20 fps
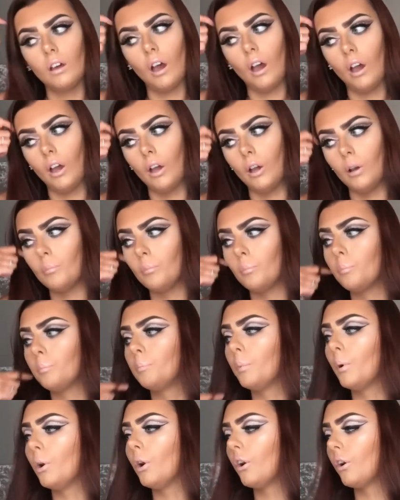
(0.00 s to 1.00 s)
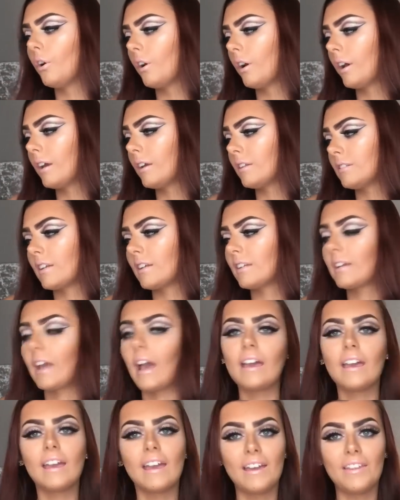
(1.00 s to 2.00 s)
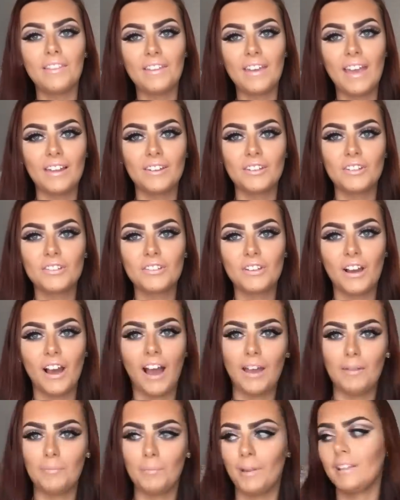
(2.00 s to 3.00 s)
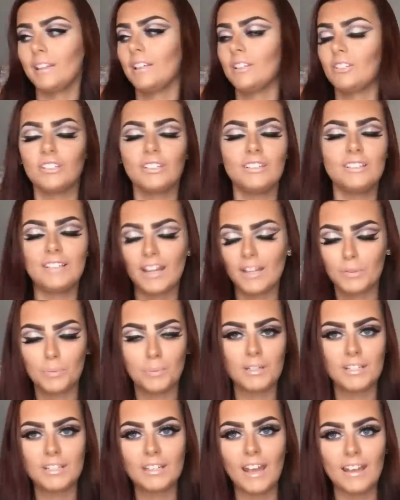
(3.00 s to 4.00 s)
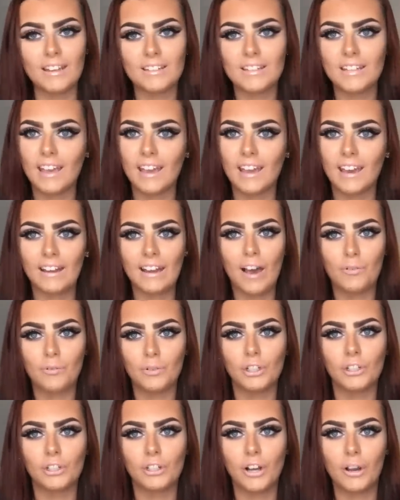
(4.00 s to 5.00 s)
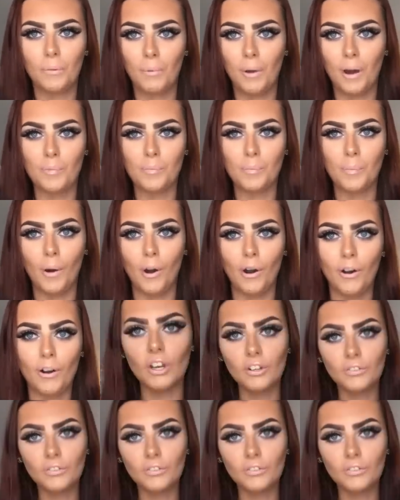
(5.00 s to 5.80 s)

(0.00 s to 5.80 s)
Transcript: um, but it did get here in the end, so I'm literally desperate to get into here and have a look at what I bought.